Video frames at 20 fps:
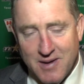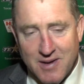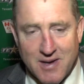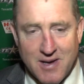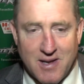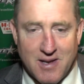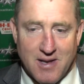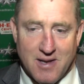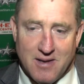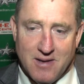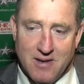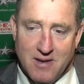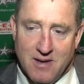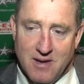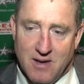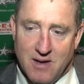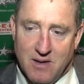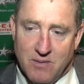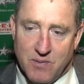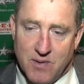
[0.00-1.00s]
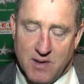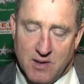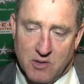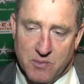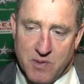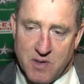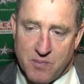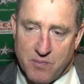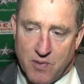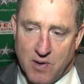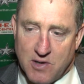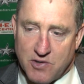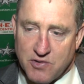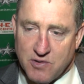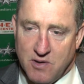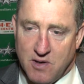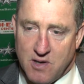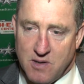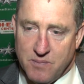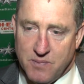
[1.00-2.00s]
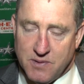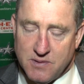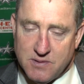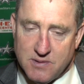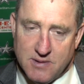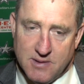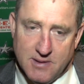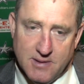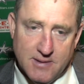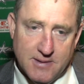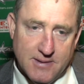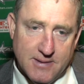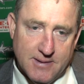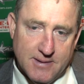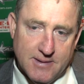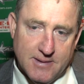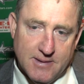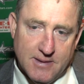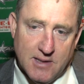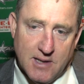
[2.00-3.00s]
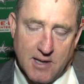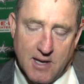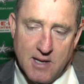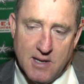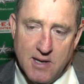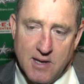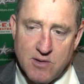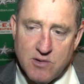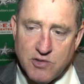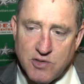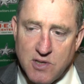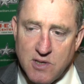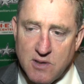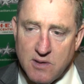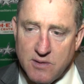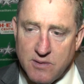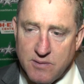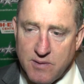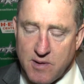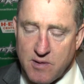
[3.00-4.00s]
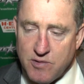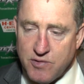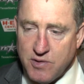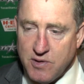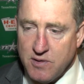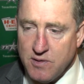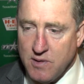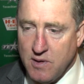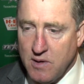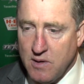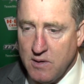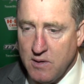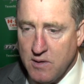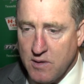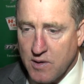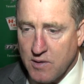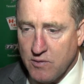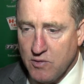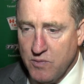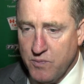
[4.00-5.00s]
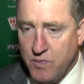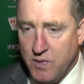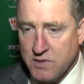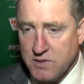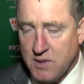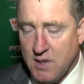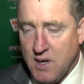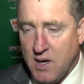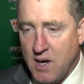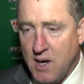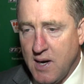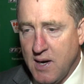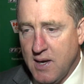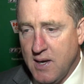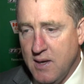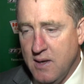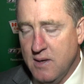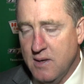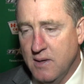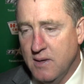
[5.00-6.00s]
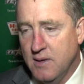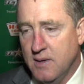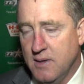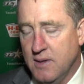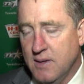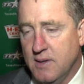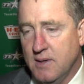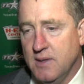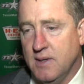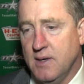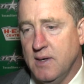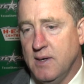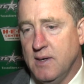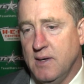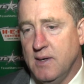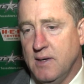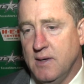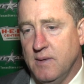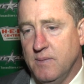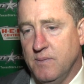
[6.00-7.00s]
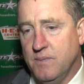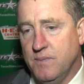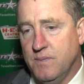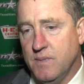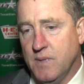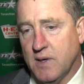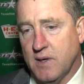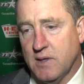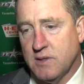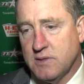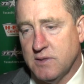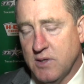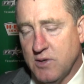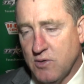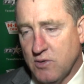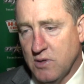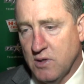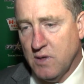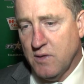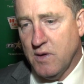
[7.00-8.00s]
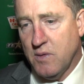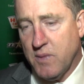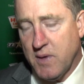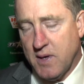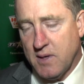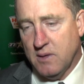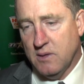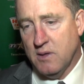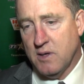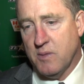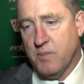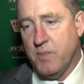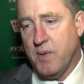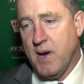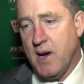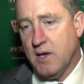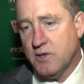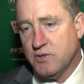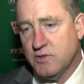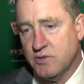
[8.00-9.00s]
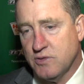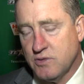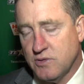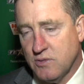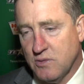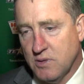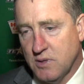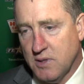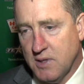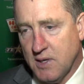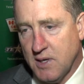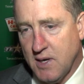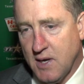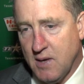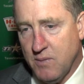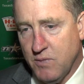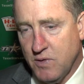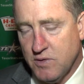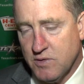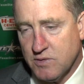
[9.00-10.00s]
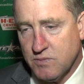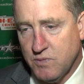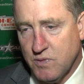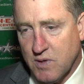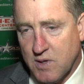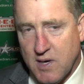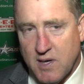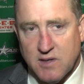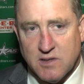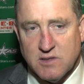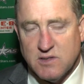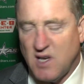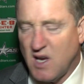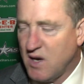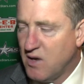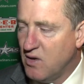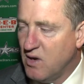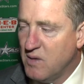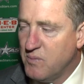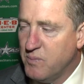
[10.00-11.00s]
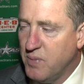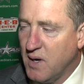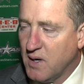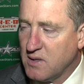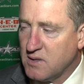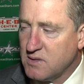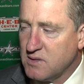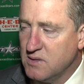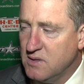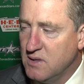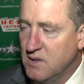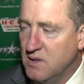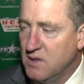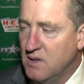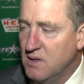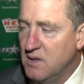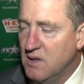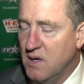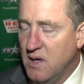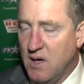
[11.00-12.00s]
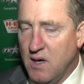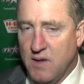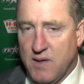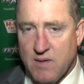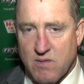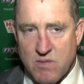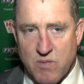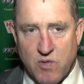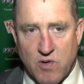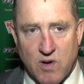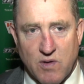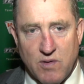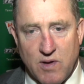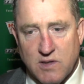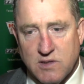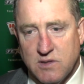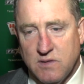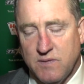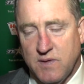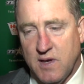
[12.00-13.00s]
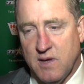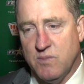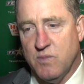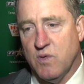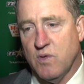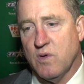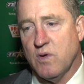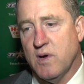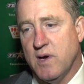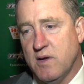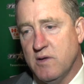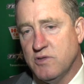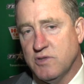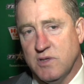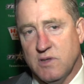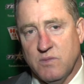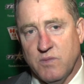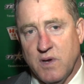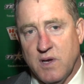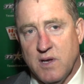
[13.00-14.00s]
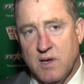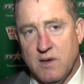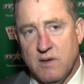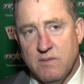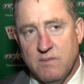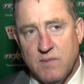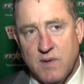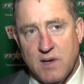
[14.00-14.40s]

And then uh, we had a little bit of pressure on it, but uh, again, energy energy uh, on our group wasn't high. Um, like I said earlier, I thought we had a lot of passengers early in the game. We just we were kind of second on pucks. Uh, and they were more aggressive. They had more energy than we did.